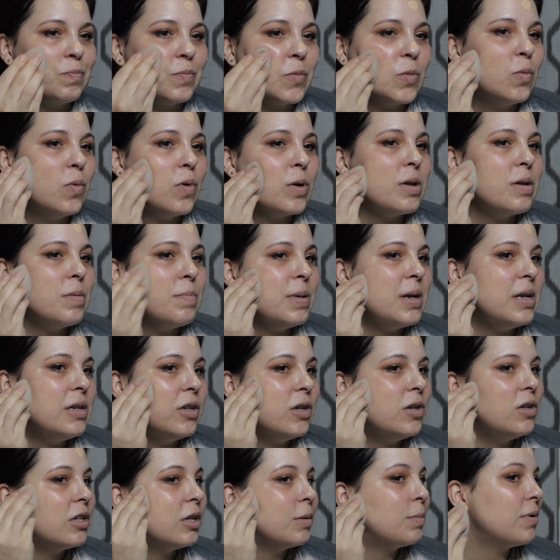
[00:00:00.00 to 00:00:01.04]
wouldn't be
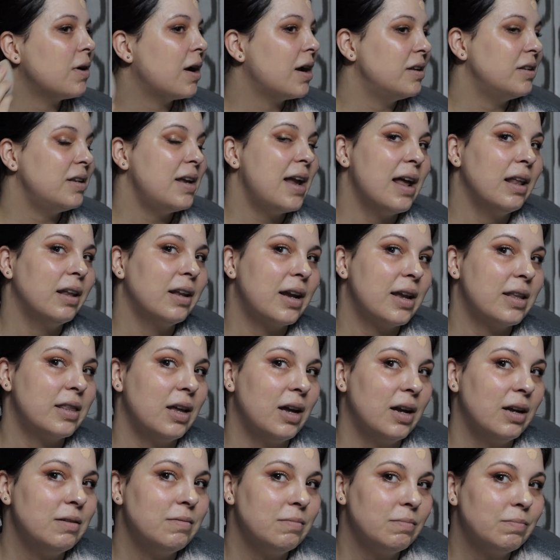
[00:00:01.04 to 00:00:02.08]
too surprised. Yeah, look at
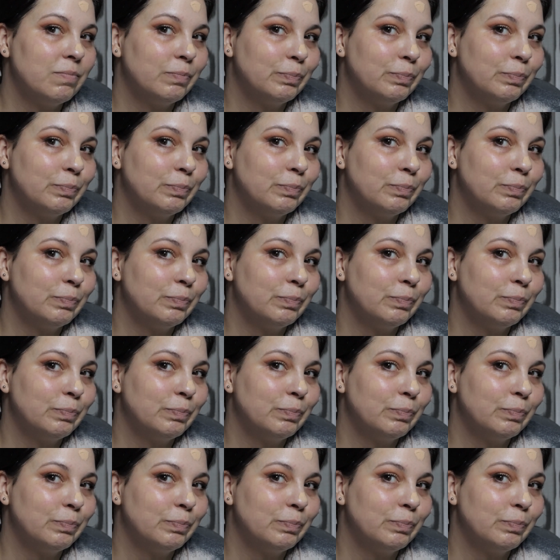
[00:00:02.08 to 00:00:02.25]
that.